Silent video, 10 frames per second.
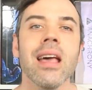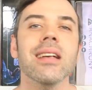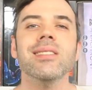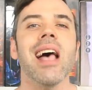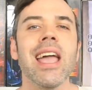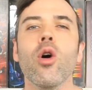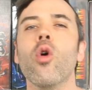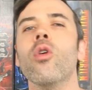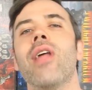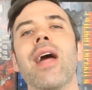Saying
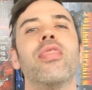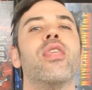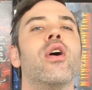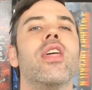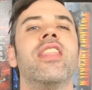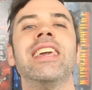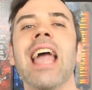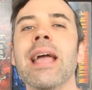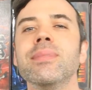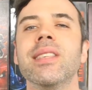all that though, the
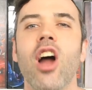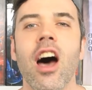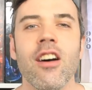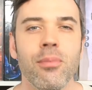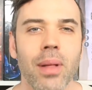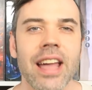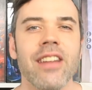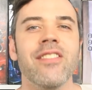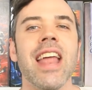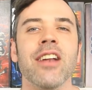games that I've played
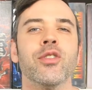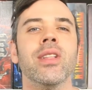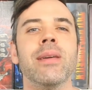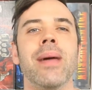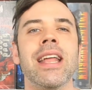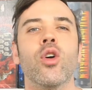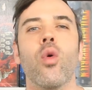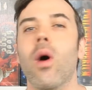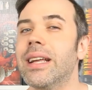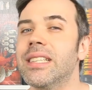have naturally been
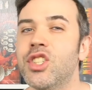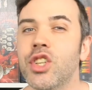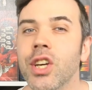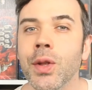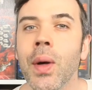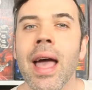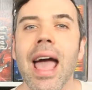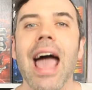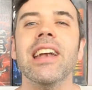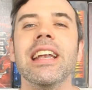quite chill
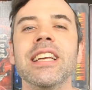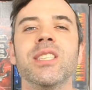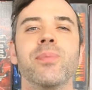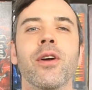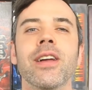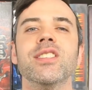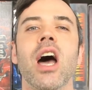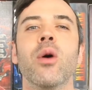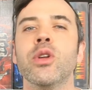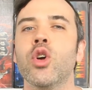and an experience I
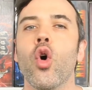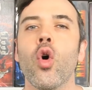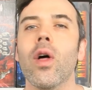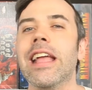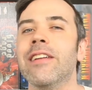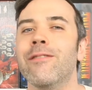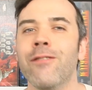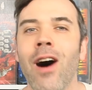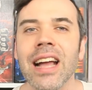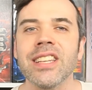would call
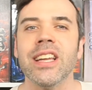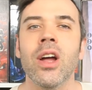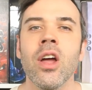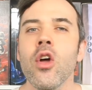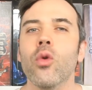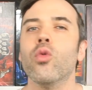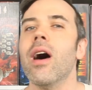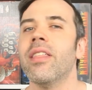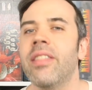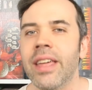inviting
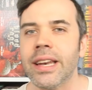rather than